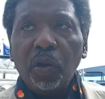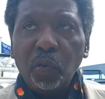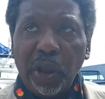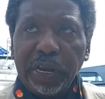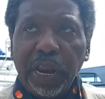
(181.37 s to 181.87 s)

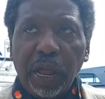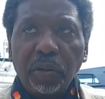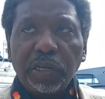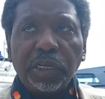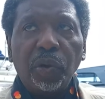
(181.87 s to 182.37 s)
Right now,
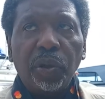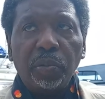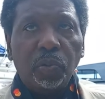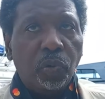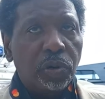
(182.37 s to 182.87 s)
it's going
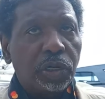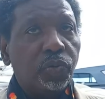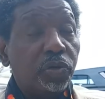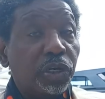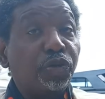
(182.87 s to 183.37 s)
more
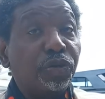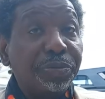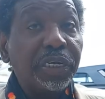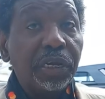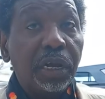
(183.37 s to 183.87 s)
towards
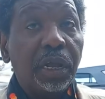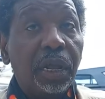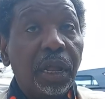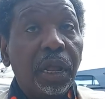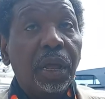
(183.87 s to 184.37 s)
streaming.
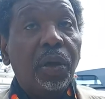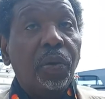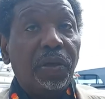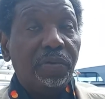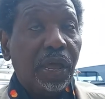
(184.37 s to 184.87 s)
We have
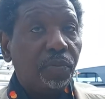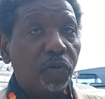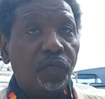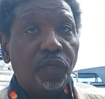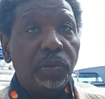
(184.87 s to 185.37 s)
a lot
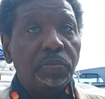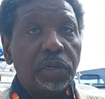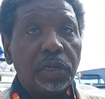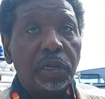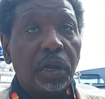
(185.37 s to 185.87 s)
more films
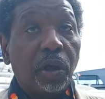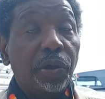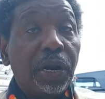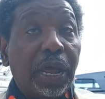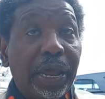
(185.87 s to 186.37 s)

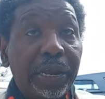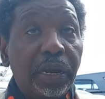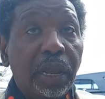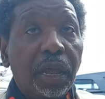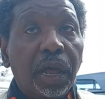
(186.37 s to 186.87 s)
online.
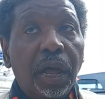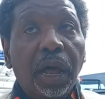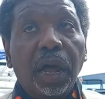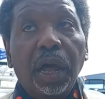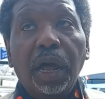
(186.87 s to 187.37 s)

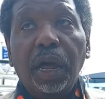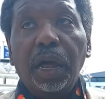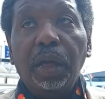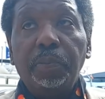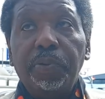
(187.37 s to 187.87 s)

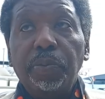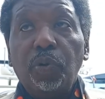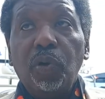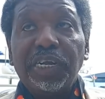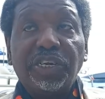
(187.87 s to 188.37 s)
People
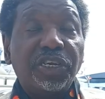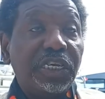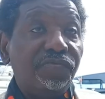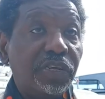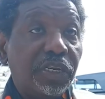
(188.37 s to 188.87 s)
watch
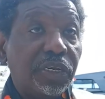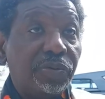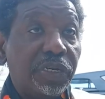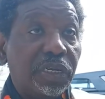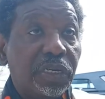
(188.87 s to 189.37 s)
TV
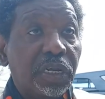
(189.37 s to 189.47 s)
series